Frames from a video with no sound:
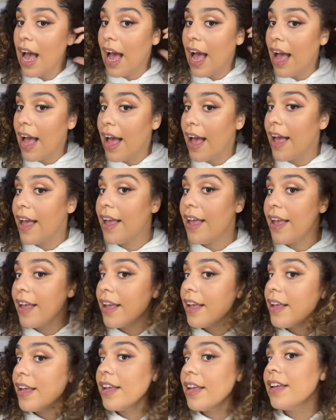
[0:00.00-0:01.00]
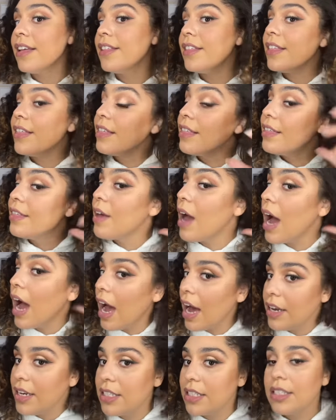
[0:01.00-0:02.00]
I
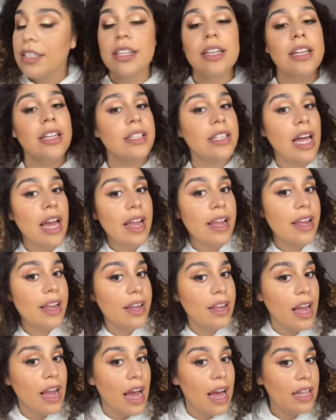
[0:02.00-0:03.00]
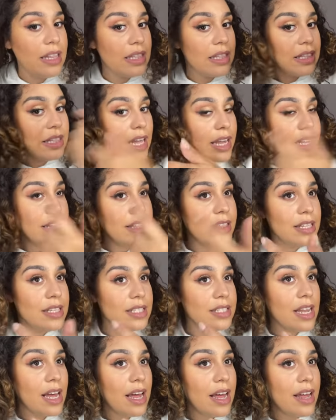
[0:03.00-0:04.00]
honestly, like, I like
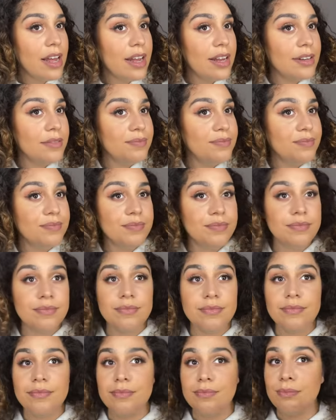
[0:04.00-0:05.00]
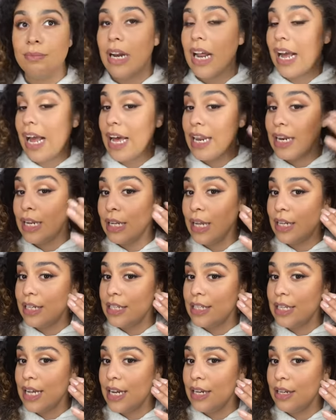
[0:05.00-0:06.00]
this side, but I kind of
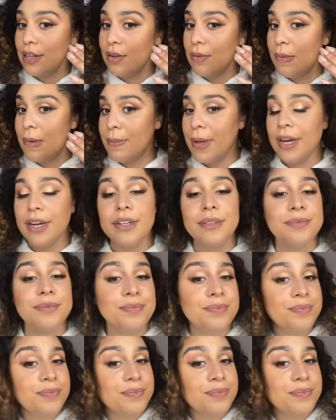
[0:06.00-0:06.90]
like this side a little bit better.